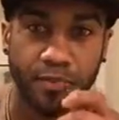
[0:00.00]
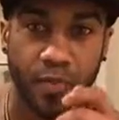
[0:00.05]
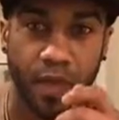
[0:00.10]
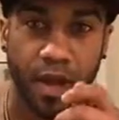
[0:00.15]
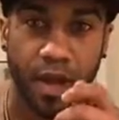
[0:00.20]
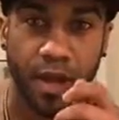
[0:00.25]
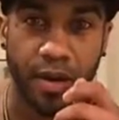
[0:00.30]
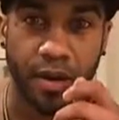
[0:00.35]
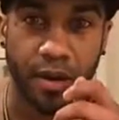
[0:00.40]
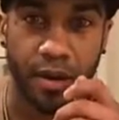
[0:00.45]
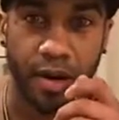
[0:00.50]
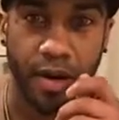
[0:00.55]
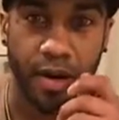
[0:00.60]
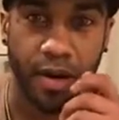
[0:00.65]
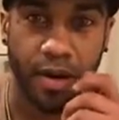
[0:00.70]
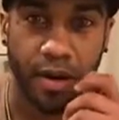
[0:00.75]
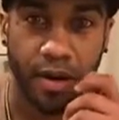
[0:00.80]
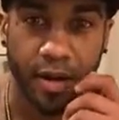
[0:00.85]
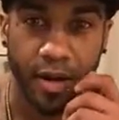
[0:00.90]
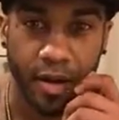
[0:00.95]
And
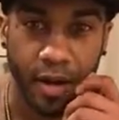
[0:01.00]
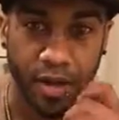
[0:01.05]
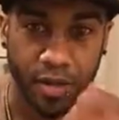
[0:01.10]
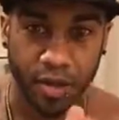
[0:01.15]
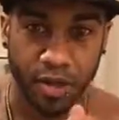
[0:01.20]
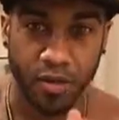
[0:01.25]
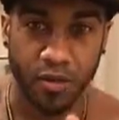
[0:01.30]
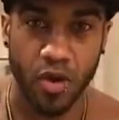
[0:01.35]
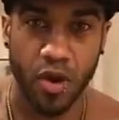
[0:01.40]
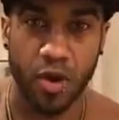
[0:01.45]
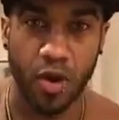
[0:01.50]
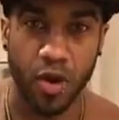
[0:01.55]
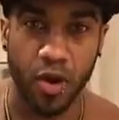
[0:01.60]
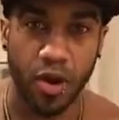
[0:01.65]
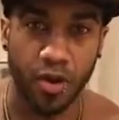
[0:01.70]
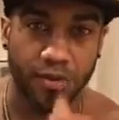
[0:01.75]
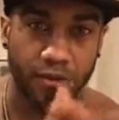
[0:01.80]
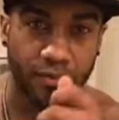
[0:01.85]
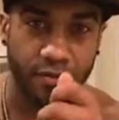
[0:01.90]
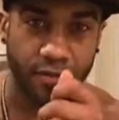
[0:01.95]
his trailing
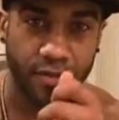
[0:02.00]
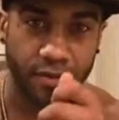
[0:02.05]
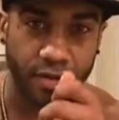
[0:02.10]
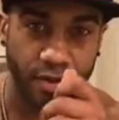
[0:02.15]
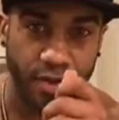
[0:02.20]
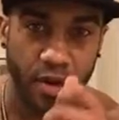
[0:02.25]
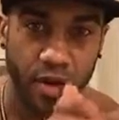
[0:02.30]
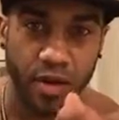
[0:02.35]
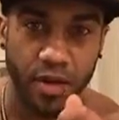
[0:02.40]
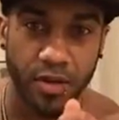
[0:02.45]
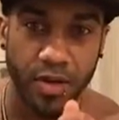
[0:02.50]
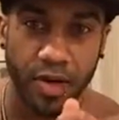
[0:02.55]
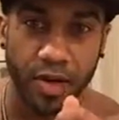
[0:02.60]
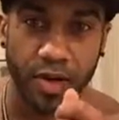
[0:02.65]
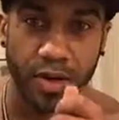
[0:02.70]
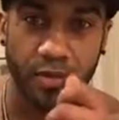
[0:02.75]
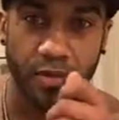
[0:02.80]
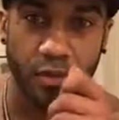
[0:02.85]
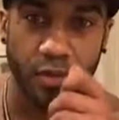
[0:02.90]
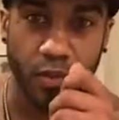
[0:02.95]
off, talking
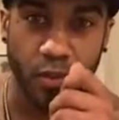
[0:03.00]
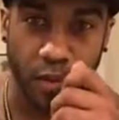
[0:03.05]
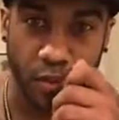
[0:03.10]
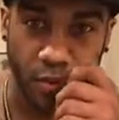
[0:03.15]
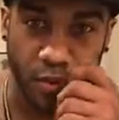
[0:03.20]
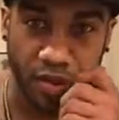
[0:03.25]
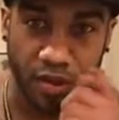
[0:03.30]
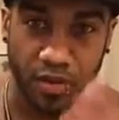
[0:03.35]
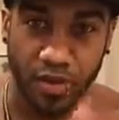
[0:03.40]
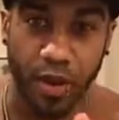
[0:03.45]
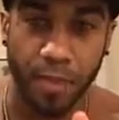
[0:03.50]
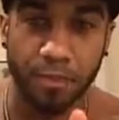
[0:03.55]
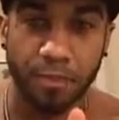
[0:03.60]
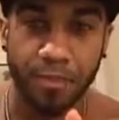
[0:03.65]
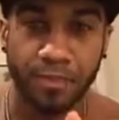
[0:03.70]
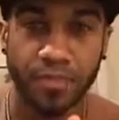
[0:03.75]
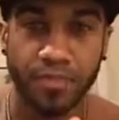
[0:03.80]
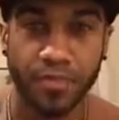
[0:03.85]
with his thumb.